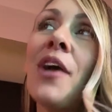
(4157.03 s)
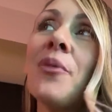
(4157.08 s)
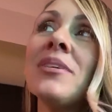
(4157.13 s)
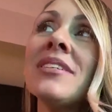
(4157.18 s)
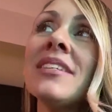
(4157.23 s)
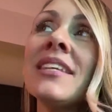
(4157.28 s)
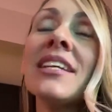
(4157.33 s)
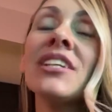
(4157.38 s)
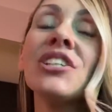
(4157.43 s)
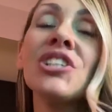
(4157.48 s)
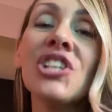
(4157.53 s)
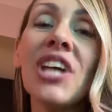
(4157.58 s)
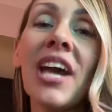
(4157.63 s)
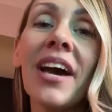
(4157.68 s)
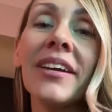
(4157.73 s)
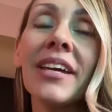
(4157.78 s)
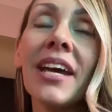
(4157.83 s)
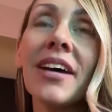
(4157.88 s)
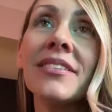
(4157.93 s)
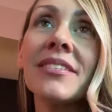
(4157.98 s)
I always think of
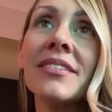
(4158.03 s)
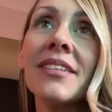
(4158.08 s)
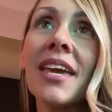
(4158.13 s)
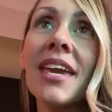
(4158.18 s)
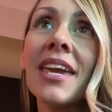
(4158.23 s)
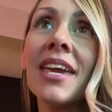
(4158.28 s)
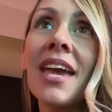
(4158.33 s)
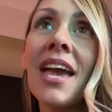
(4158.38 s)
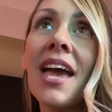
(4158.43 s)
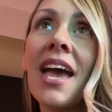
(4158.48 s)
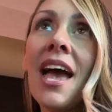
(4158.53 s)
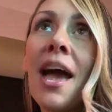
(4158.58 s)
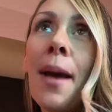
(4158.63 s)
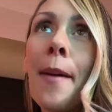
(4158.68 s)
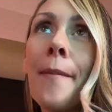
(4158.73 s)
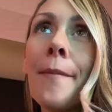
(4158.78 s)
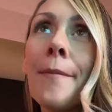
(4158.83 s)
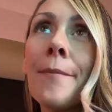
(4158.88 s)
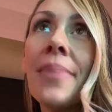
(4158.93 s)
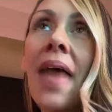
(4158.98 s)
shout outs like
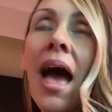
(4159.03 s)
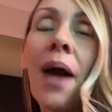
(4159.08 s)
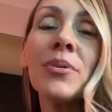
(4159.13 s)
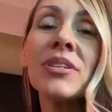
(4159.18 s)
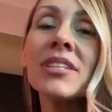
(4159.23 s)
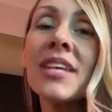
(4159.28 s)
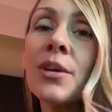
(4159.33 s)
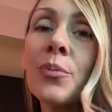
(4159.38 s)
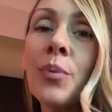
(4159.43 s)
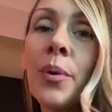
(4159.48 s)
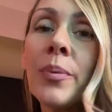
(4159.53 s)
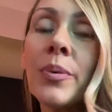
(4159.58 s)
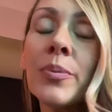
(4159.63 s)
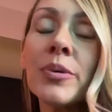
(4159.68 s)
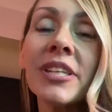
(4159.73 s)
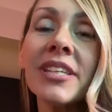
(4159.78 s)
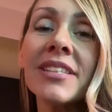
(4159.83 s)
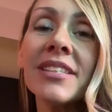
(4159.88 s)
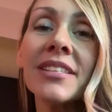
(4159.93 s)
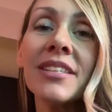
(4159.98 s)
that was like when
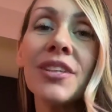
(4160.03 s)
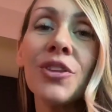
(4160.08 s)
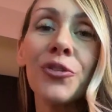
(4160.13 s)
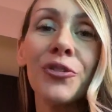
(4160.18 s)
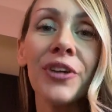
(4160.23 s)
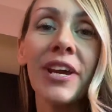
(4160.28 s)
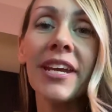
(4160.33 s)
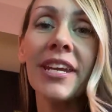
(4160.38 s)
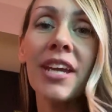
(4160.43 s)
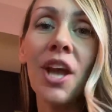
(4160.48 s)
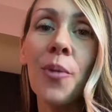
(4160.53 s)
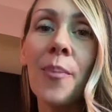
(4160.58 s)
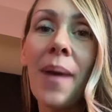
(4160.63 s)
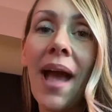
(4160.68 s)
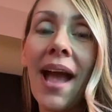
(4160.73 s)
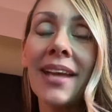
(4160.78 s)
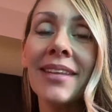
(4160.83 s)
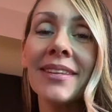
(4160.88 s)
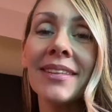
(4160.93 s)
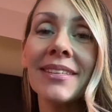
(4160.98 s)
we would listen to the
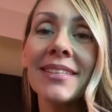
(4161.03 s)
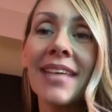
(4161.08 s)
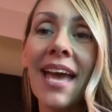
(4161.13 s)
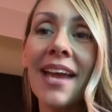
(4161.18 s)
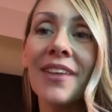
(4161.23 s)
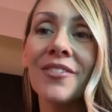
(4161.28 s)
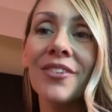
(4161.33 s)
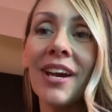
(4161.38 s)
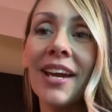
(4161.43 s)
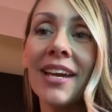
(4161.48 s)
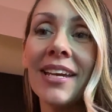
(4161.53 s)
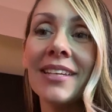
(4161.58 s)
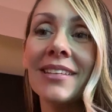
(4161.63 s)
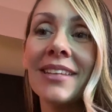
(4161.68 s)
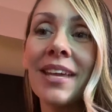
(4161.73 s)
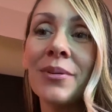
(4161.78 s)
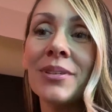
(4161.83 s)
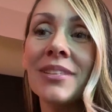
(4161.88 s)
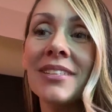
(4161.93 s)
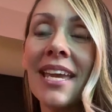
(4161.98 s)
radio back in the day,
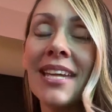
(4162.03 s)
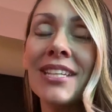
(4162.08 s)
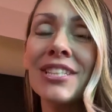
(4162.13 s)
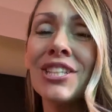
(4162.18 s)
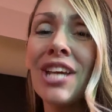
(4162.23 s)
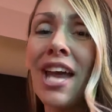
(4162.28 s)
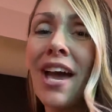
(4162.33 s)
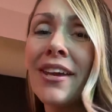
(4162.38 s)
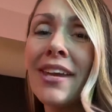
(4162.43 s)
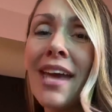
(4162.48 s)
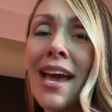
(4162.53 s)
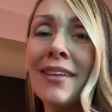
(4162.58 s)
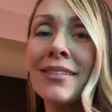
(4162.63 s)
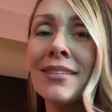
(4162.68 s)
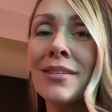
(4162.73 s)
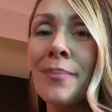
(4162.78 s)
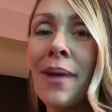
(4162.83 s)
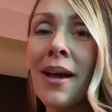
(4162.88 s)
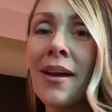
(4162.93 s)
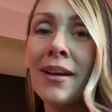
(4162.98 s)
right? They would say shout
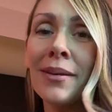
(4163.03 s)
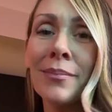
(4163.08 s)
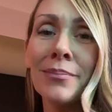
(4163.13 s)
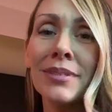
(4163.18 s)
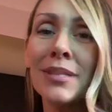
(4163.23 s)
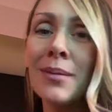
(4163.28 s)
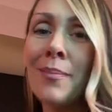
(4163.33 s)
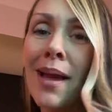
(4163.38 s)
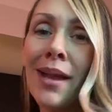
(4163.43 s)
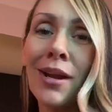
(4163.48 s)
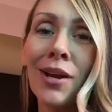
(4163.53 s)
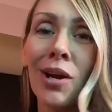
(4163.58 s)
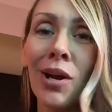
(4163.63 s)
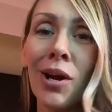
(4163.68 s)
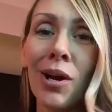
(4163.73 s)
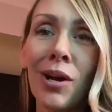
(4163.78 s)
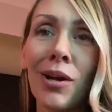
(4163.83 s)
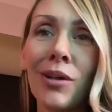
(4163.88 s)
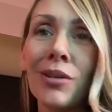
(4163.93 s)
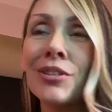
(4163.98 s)
out to my
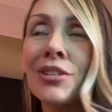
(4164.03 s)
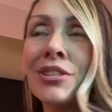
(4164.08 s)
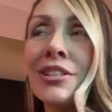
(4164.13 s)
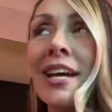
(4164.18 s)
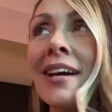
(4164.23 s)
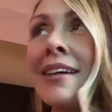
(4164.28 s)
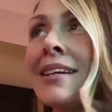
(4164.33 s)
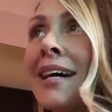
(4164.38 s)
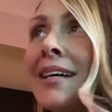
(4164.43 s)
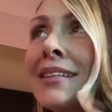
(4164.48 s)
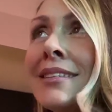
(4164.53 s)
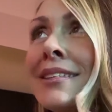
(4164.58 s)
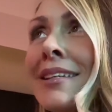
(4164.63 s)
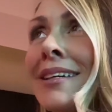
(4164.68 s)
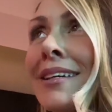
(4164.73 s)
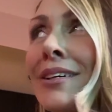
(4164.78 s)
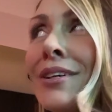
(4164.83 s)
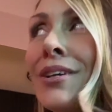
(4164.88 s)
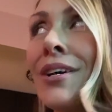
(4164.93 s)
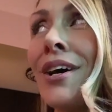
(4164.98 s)
girl, or shout out
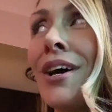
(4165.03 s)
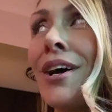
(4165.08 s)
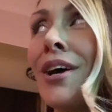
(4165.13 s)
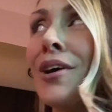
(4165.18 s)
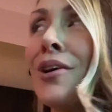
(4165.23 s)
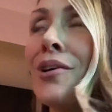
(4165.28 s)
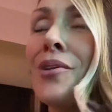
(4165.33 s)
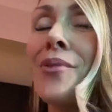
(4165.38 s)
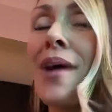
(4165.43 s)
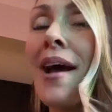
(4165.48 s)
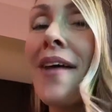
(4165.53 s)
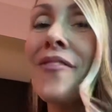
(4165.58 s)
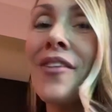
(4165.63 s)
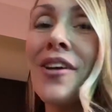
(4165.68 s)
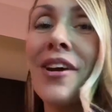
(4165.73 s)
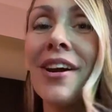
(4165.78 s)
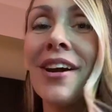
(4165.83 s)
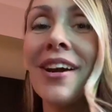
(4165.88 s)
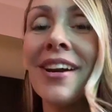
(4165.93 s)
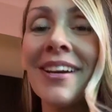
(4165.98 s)
to
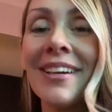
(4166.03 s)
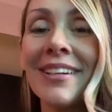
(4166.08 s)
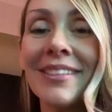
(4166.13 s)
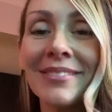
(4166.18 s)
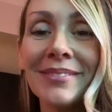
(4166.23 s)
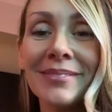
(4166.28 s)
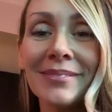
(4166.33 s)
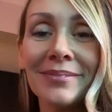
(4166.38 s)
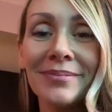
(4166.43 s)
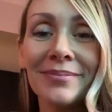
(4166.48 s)
whoever.